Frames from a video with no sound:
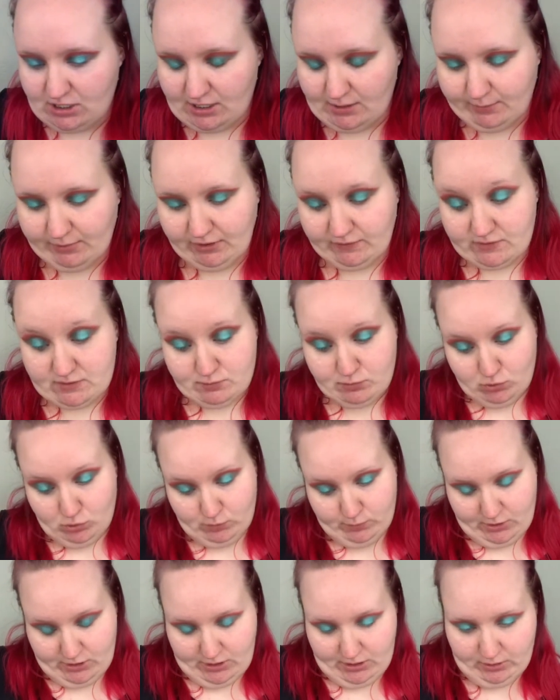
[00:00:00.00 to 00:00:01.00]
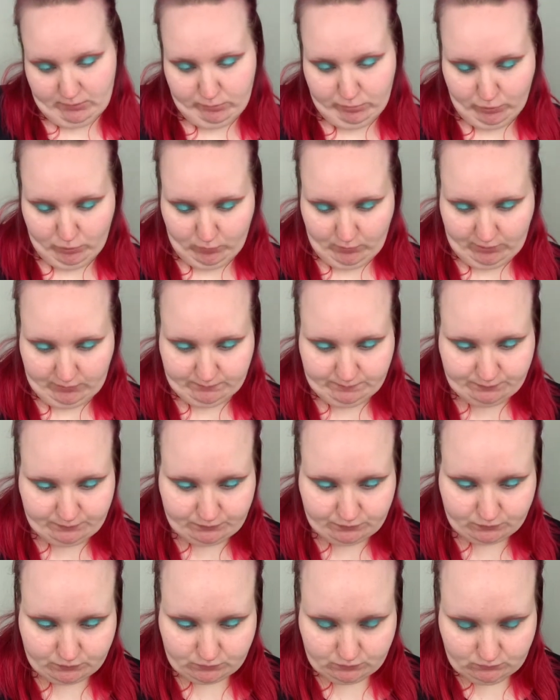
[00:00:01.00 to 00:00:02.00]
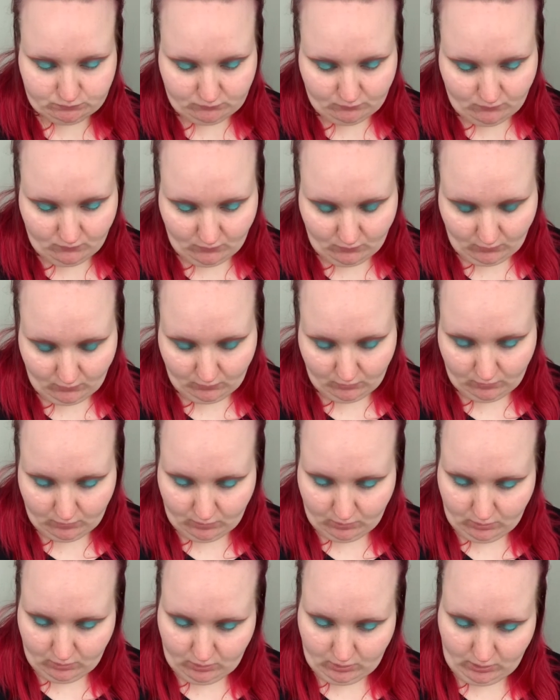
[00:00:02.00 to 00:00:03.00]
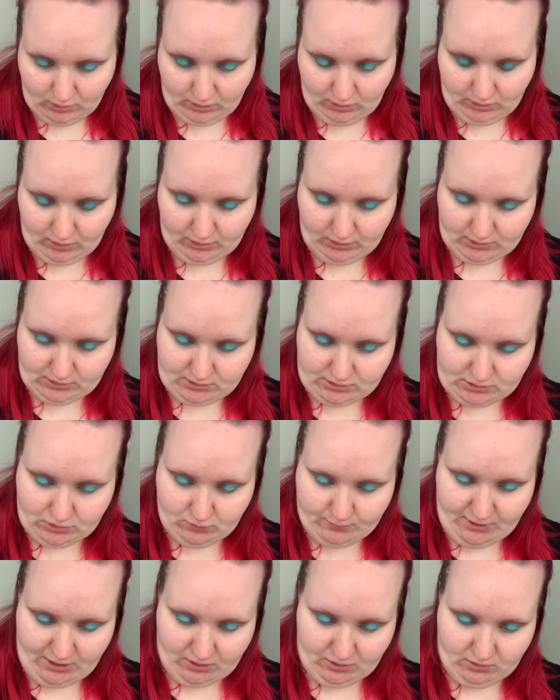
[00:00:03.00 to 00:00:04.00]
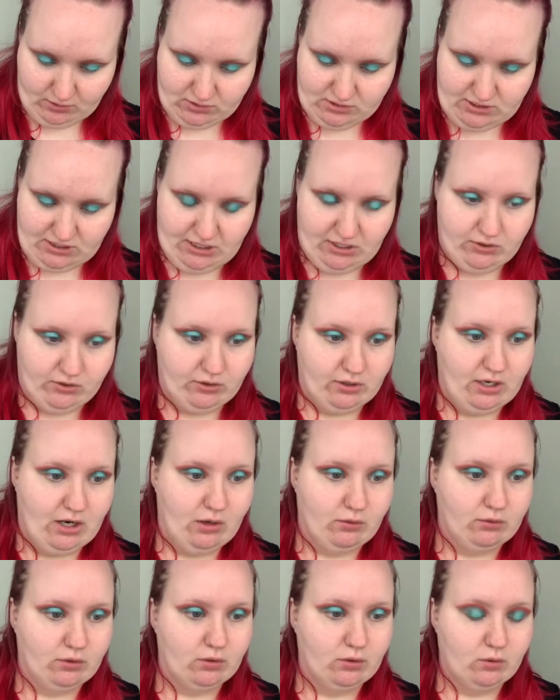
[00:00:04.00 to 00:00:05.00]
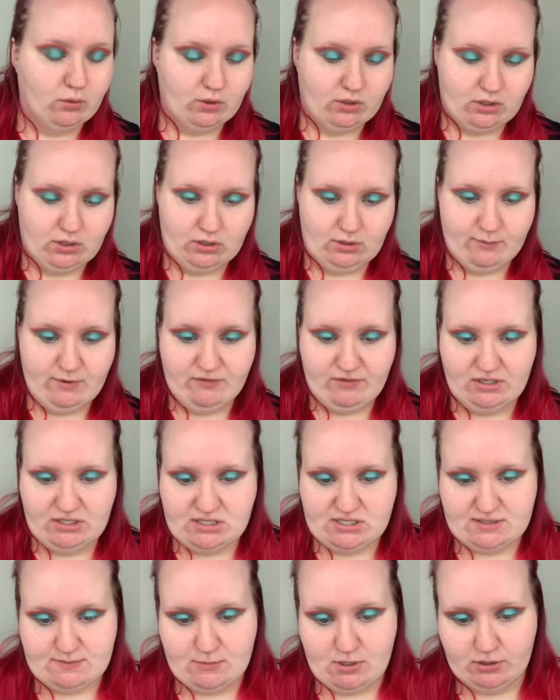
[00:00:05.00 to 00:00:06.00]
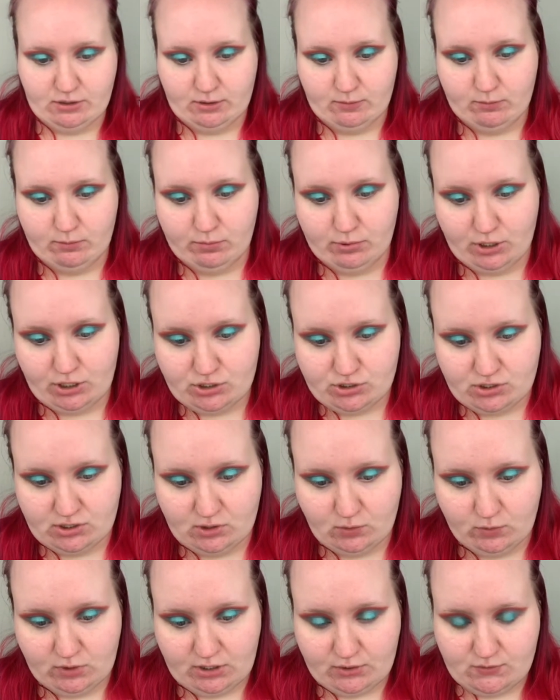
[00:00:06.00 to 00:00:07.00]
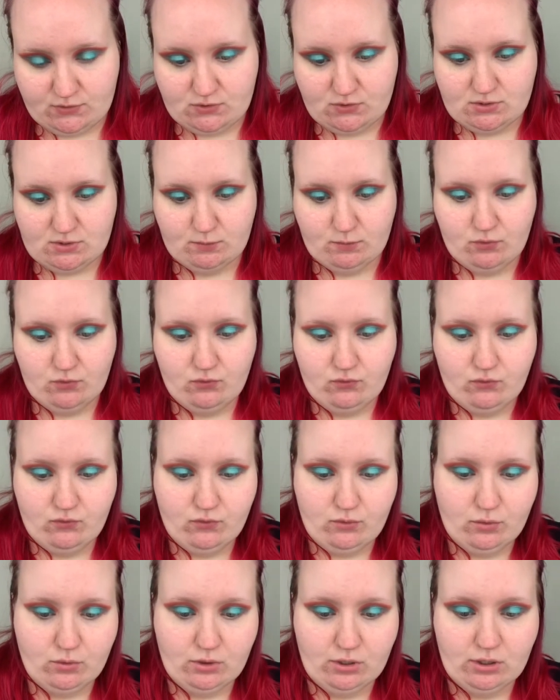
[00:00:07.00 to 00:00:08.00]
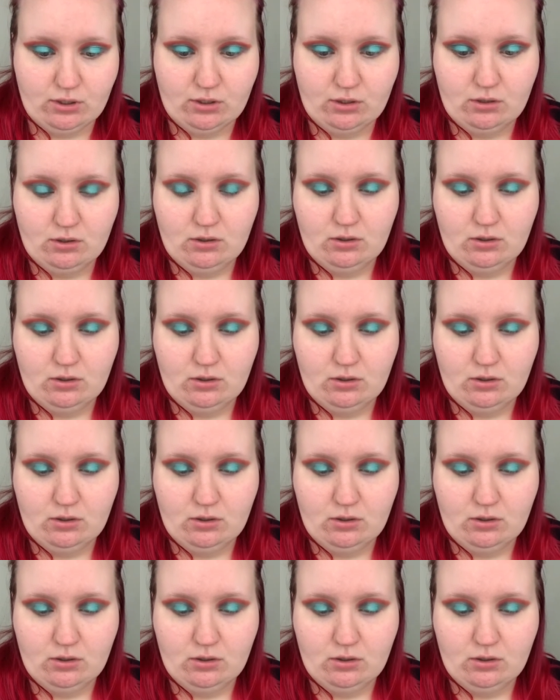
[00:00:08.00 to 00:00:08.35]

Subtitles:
I believe is Pool Party, the blue one, and go back onto the inner and outer corner. Let me find a smaller brush than the one I was using before.